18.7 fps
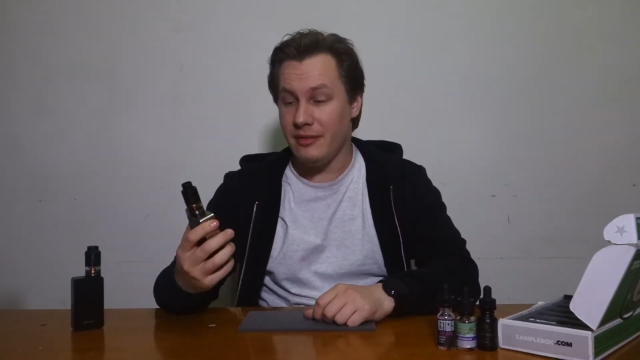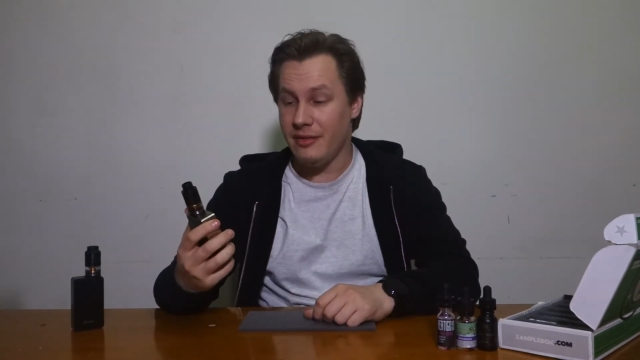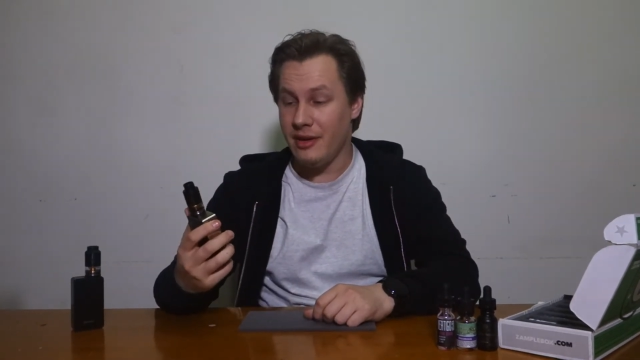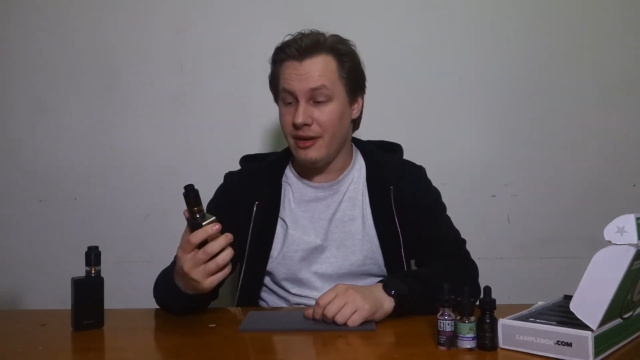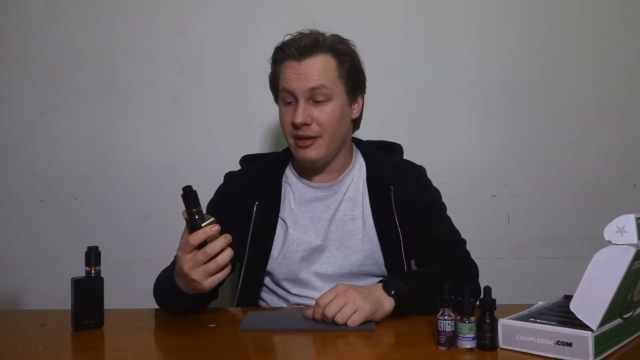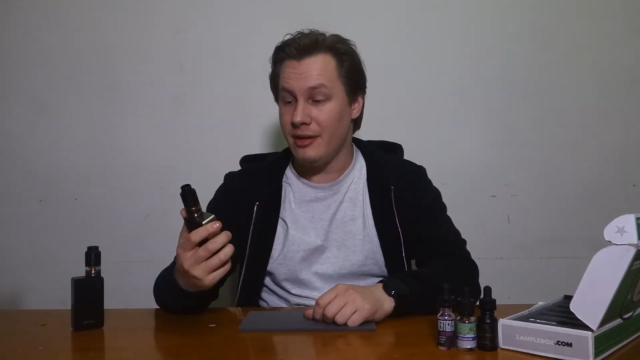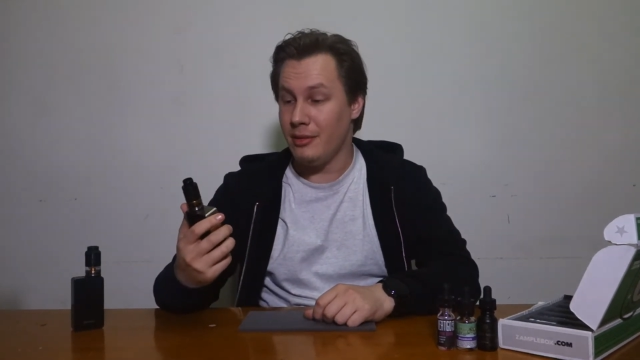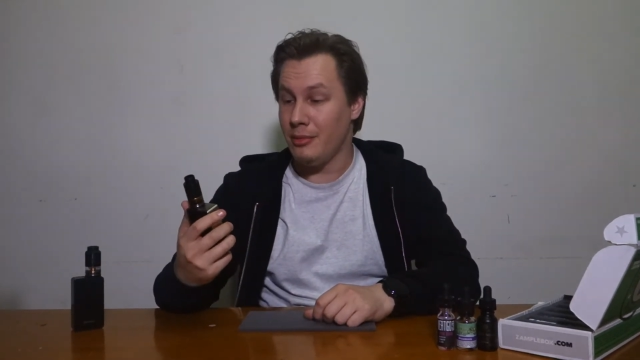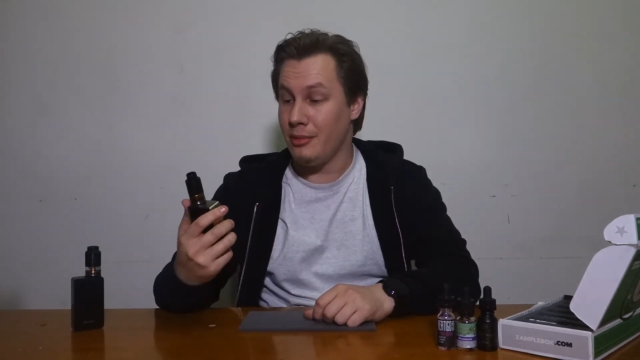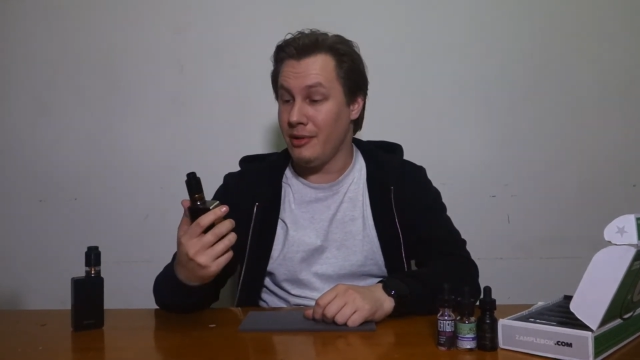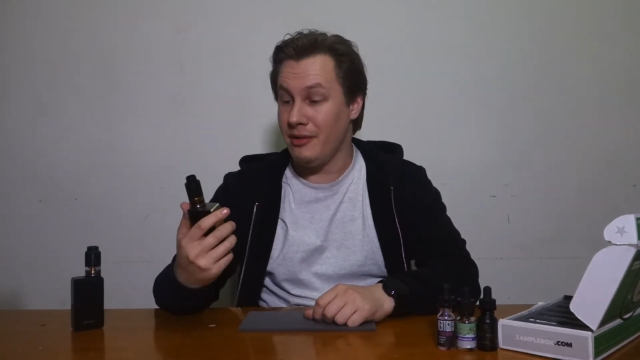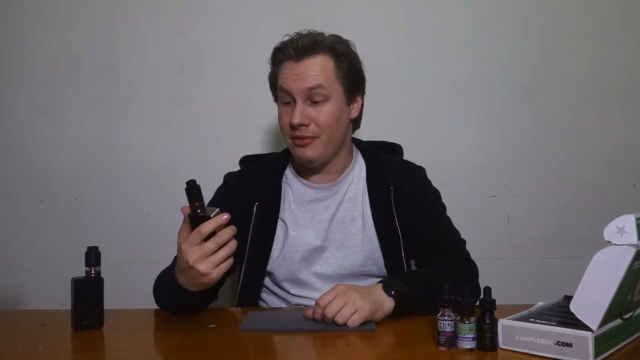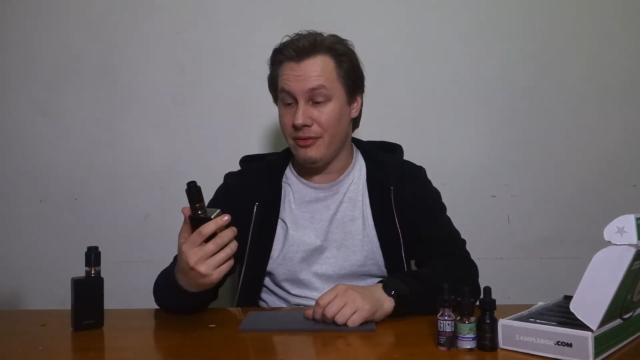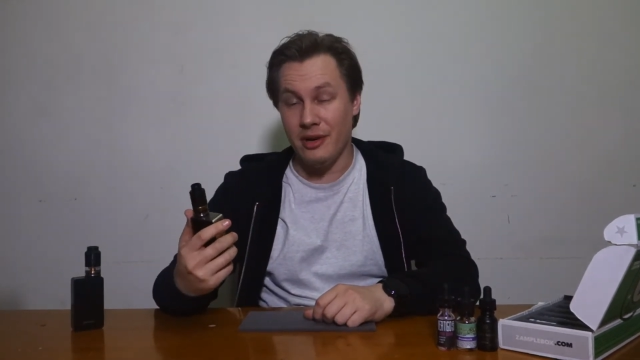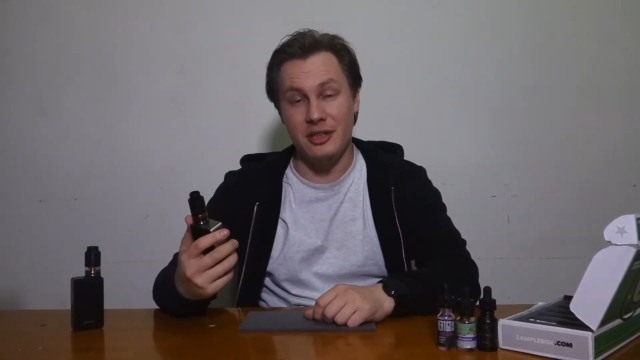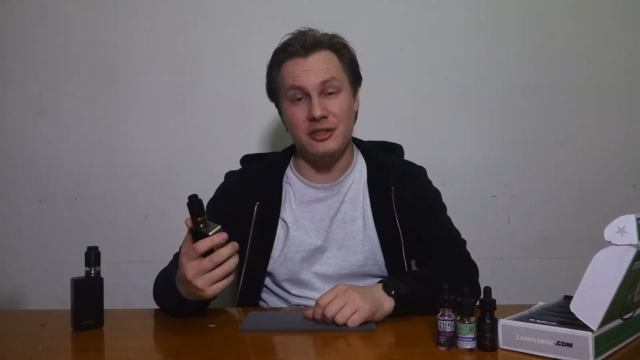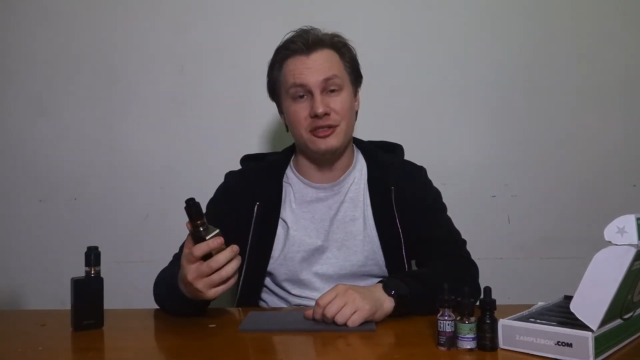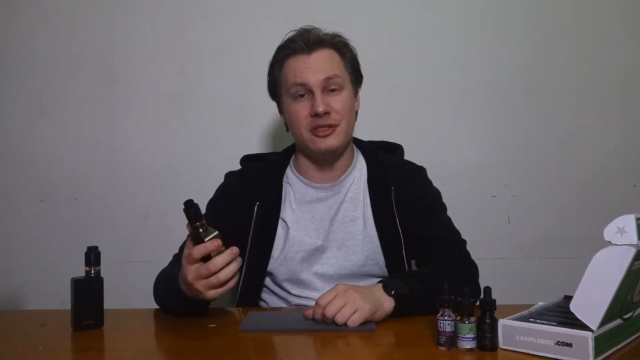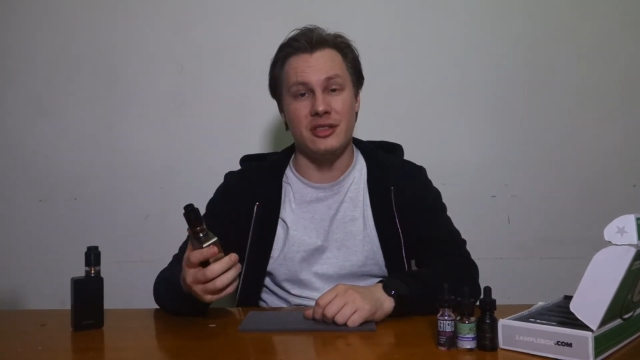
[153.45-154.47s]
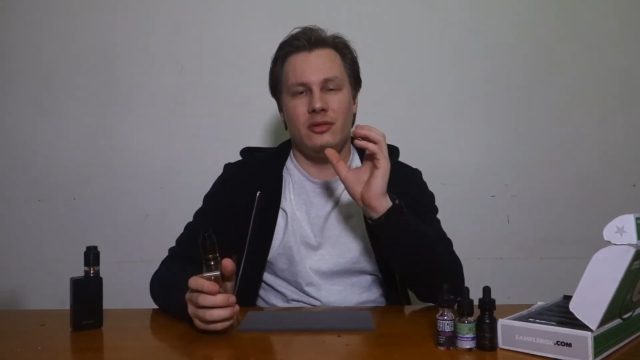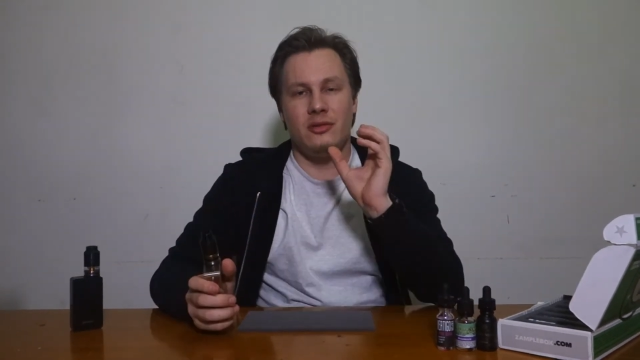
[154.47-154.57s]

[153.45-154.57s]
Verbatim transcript: very refreshing.